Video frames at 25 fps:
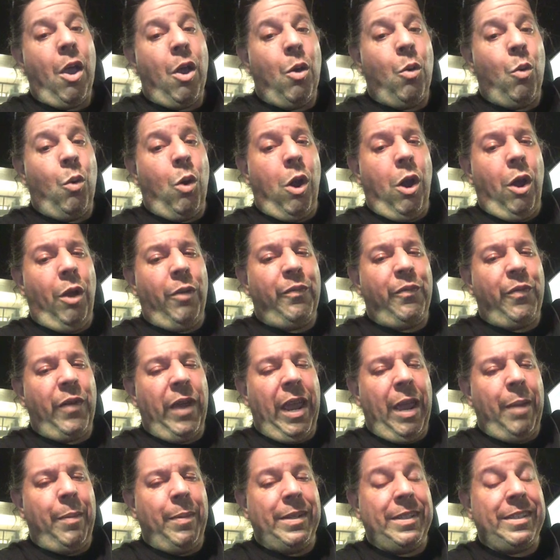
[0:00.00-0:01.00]
World
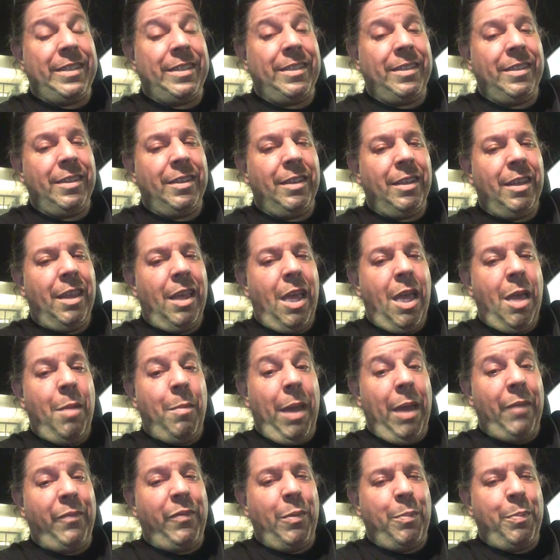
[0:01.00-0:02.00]
famous
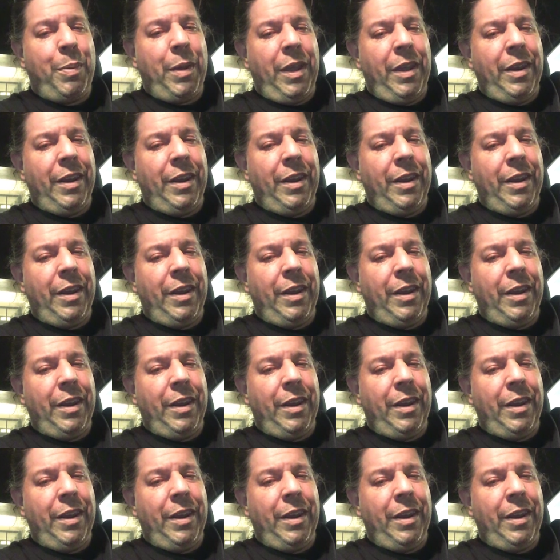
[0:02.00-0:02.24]
Memphis